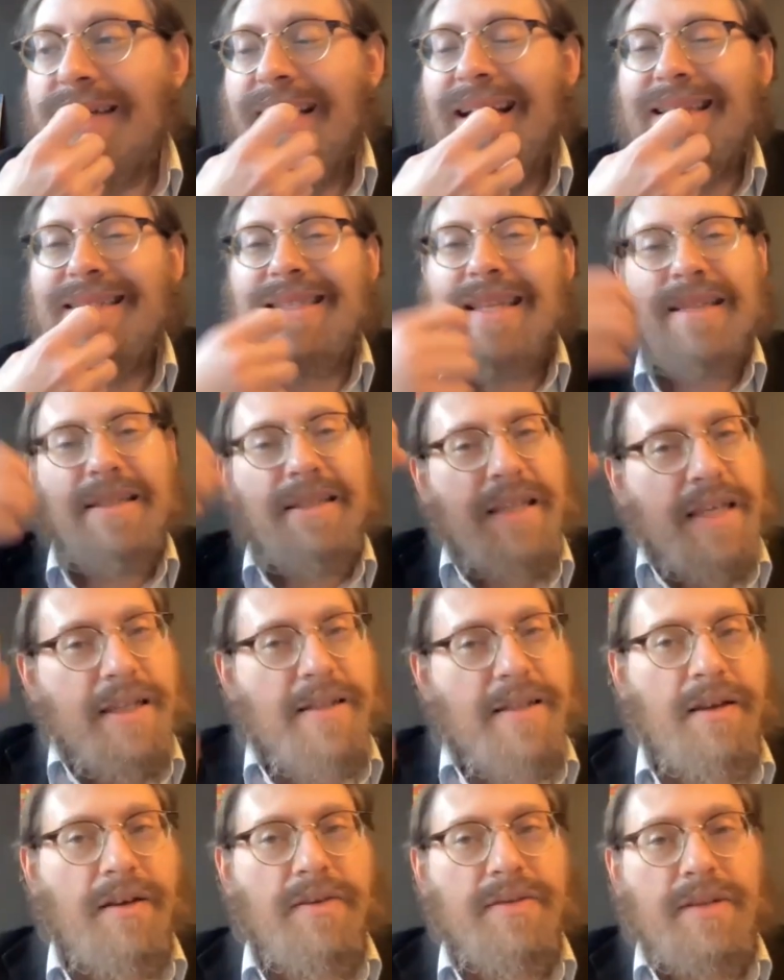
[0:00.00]
It's the
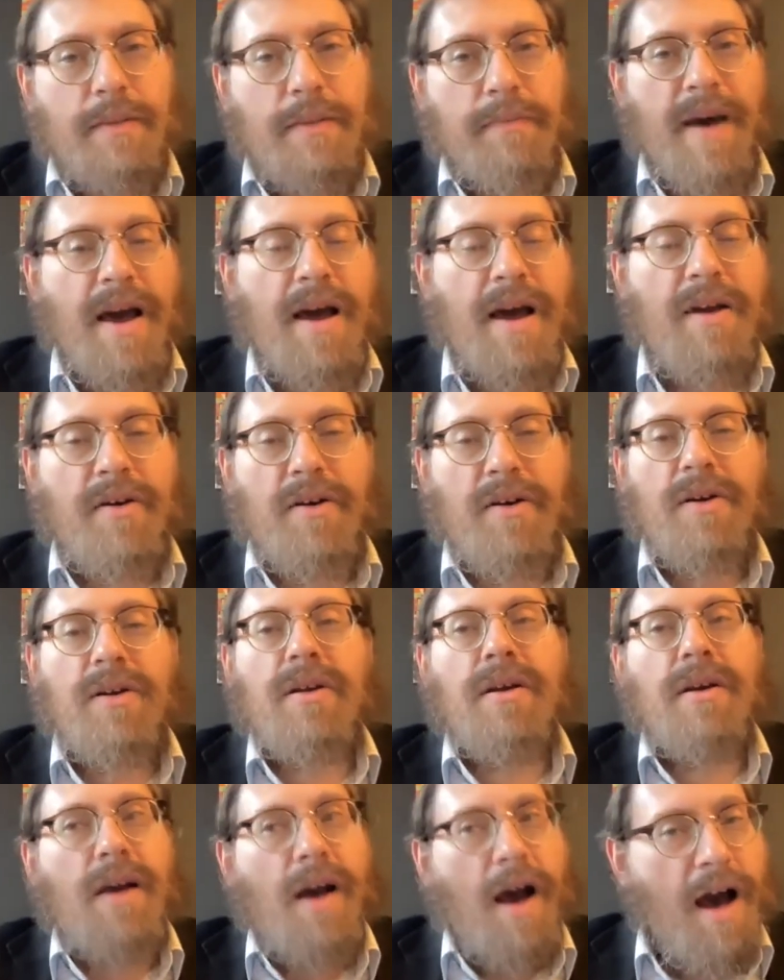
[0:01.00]
details that matter.
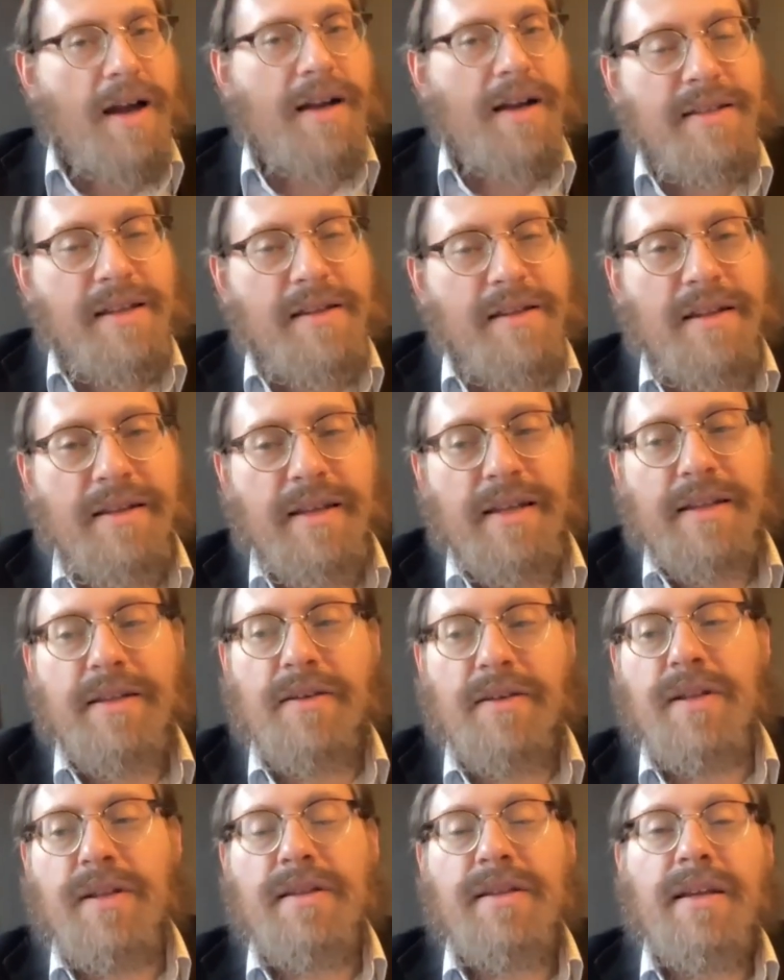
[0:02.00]
God is in the
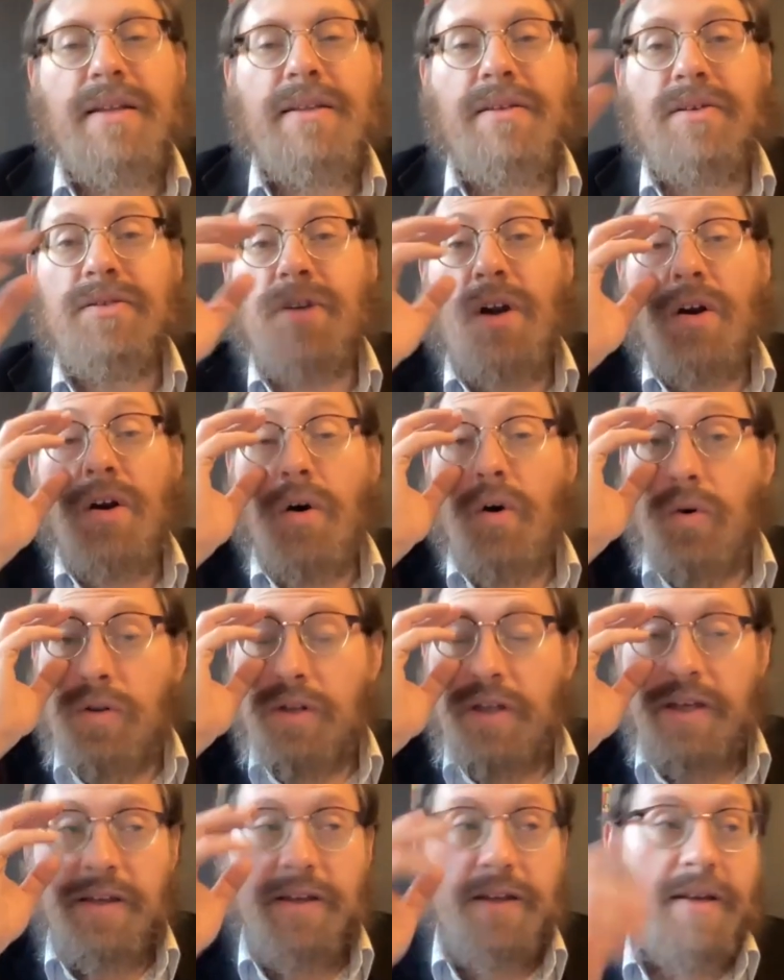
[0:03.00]
details. The details are
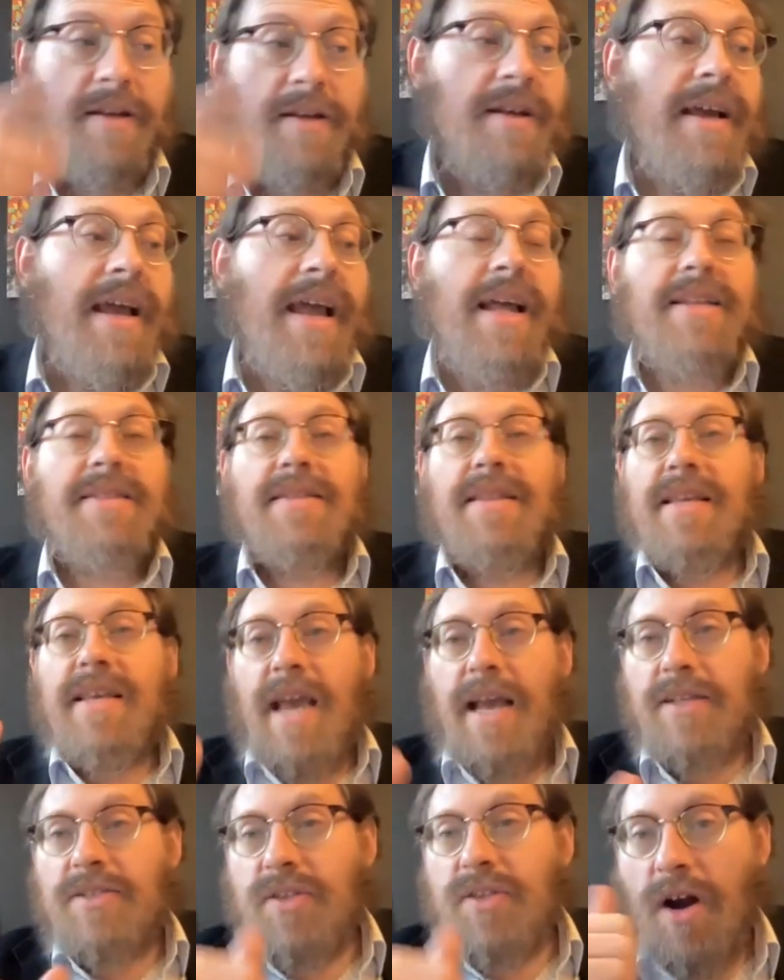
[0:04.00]
holy. It's the
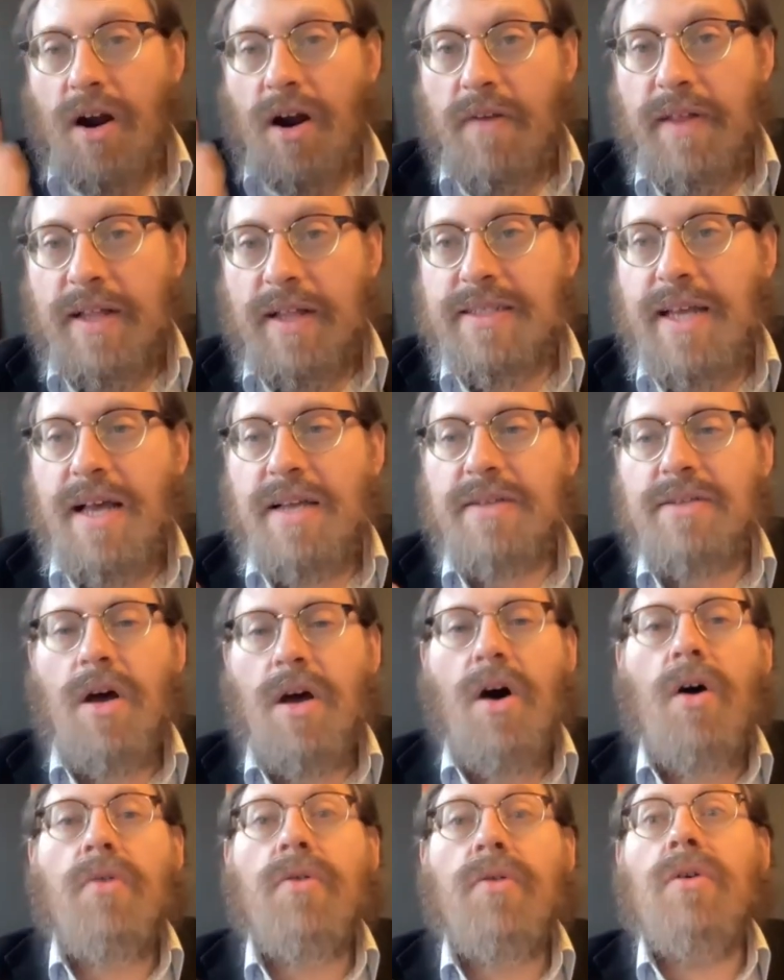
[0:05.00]
Yetzer Hara that says,
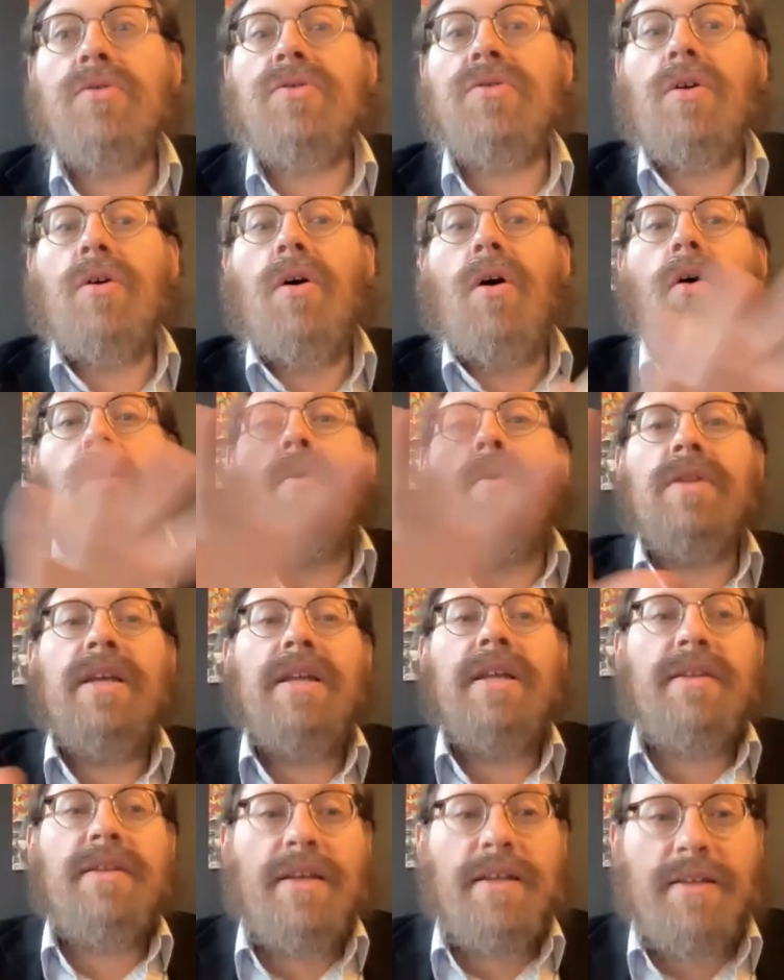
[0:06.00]
"Oh, those are
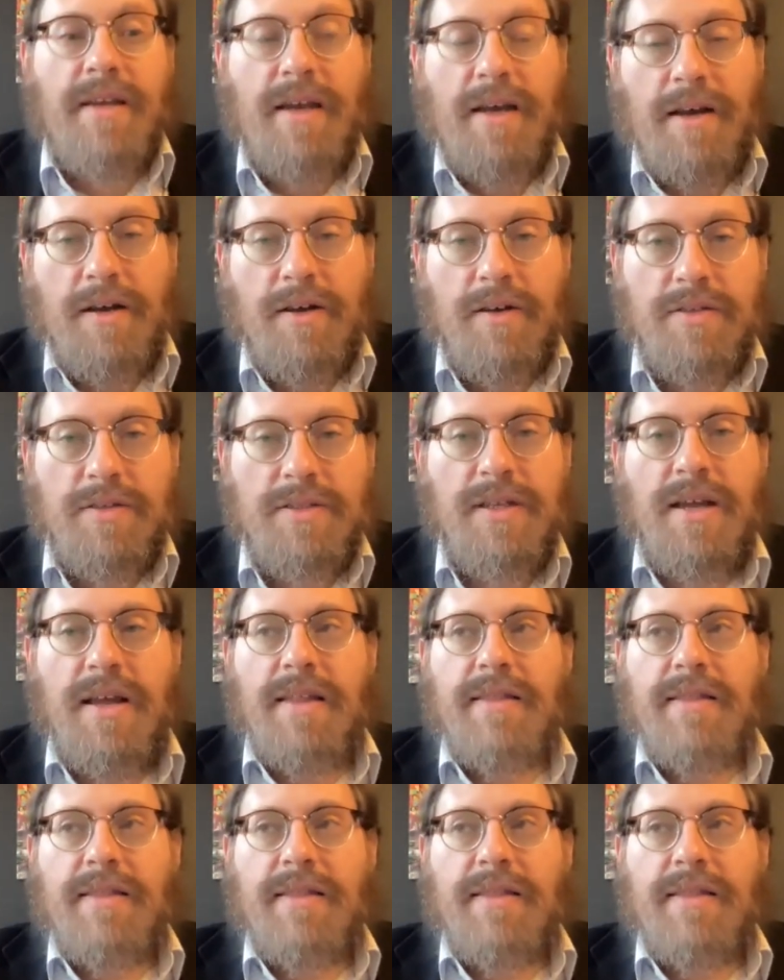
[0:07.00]
only details.